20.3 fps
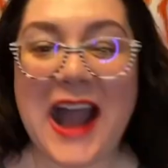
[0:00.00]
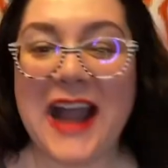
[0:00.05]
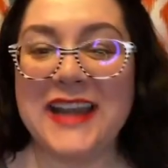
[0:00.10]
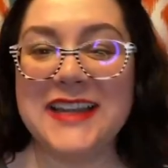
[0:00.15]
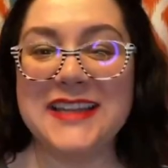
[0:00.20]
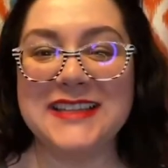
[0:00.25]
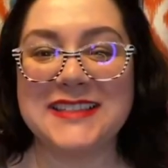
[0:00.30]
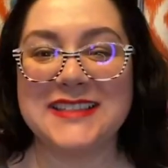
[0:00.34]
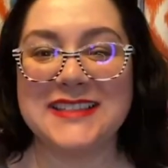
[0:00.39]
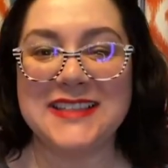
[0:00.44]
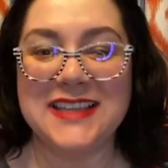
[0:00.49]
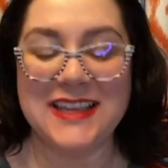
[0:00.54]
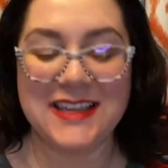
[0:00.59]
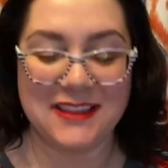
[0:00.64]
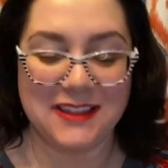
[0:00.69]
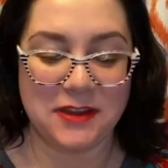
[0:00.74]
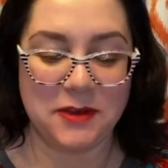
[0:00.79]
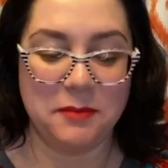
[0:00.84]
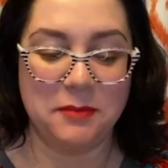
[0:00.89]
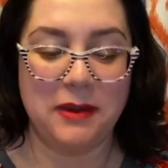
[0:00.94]
just think
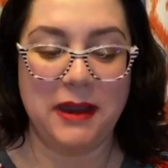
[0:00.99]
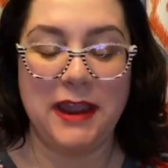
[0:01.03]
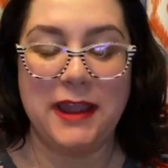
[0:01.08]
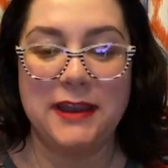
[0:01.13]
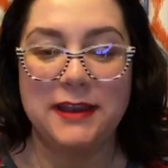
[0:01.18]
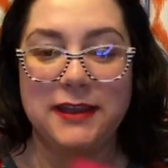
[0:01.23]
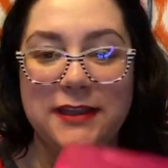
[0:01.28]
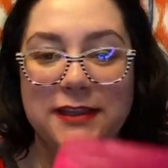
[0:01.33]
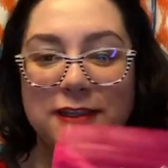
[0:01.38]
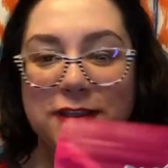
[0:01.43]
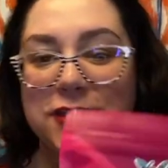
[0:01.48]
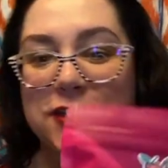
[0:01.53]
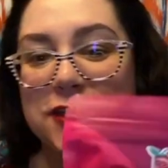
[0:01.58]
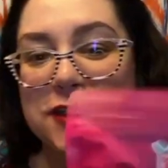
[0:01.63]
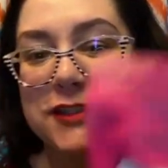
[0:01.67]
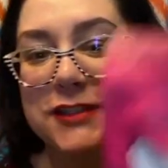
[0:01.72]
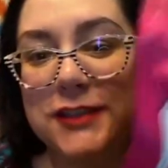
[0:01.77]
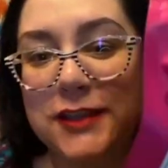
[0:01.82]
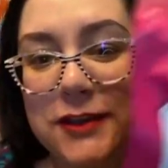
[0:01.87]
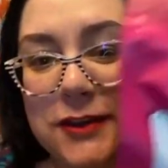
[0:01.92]
their brand is
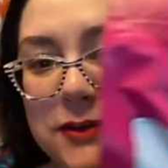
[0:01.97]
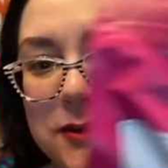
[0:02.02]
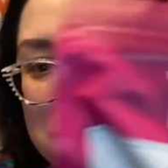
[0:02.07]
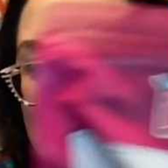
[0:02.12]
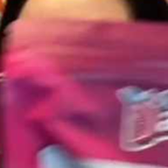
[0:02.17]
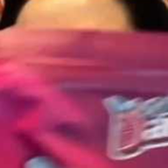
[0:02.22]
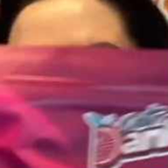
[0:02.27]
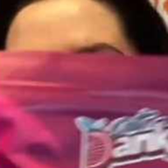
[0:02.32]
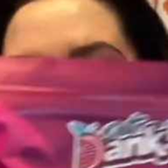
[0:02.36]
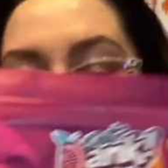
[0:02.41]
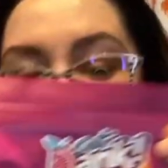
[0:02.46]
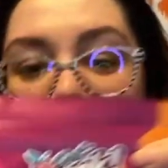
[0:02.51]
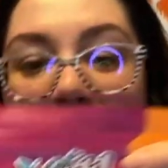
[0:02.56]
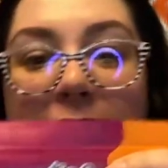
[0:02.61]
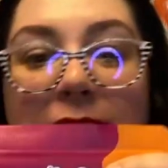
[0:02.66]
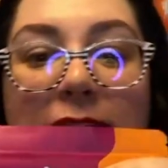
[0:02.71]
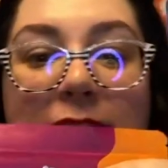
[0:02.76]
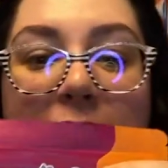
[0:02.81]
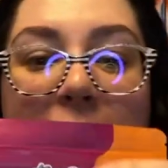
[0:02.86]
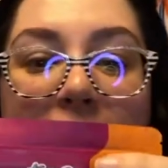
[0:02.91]
just so
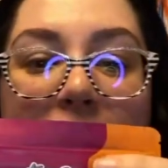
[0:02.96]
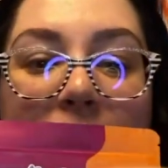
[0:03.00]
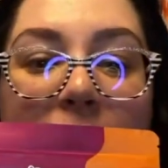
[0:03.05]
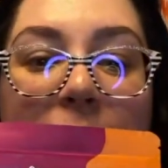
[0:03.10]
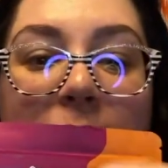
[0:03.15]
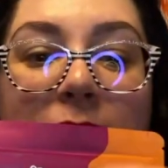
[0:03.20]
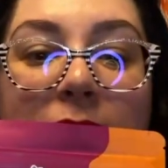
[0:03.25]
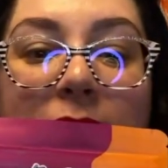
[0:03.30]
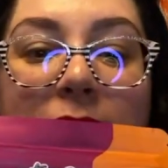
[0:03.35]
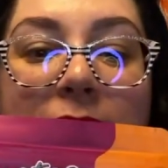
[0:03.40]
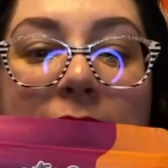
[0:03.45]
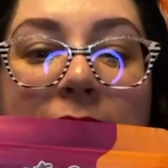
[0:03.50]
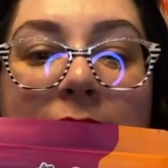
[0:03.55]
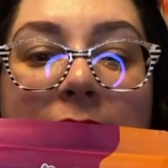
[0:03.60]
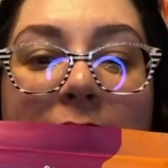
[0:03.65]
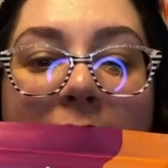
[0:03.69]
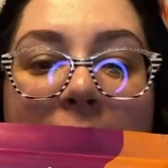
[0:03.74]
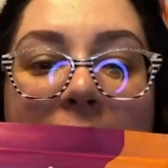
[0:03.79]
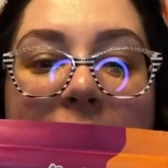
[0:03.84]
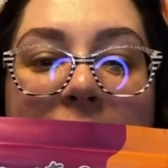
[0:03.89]
stinking cute.
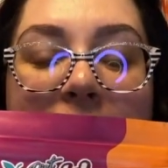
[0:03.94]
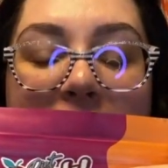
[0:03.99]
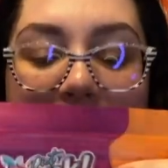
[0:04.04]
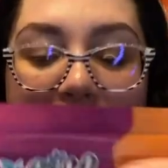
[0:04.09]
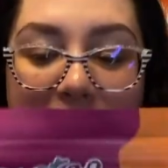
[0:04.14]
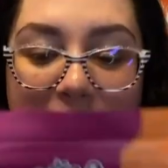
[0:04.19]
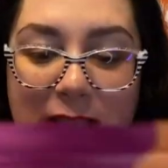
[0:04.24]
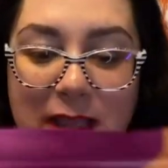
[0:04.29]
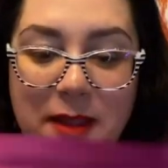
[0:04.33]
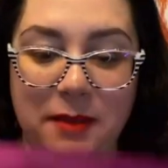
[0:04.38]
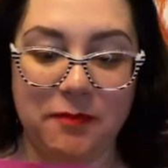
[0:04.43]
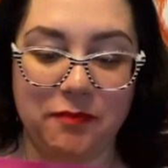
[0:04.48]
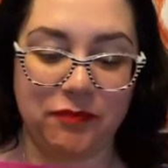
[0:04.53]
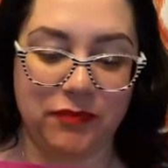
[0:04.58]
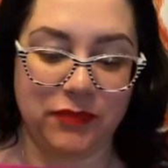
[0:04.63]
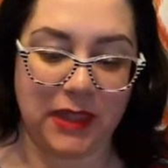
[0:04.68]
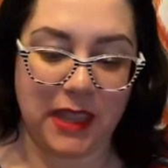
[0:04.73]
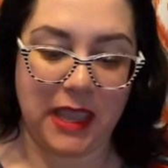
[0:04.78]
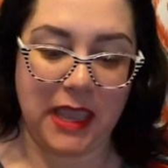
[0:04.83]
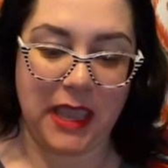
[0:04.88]
Diet Dank.
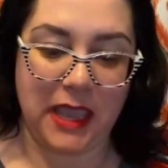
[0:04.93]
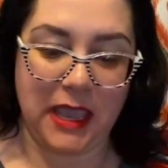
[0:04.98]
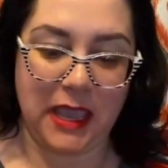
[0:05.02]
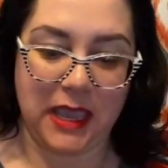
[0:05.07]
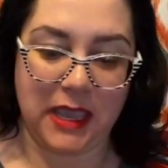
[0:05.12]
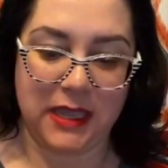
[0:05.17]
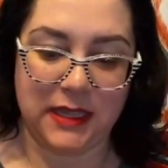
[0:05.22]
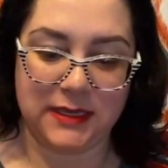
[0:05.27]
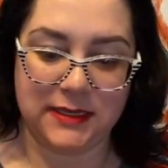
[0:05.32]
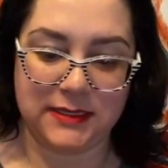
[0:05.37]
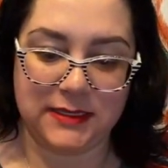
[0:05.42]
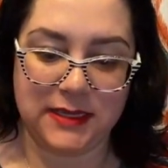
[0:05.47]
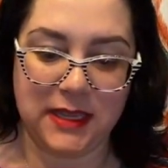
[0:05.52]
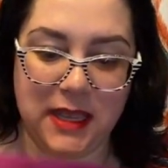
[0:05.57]
And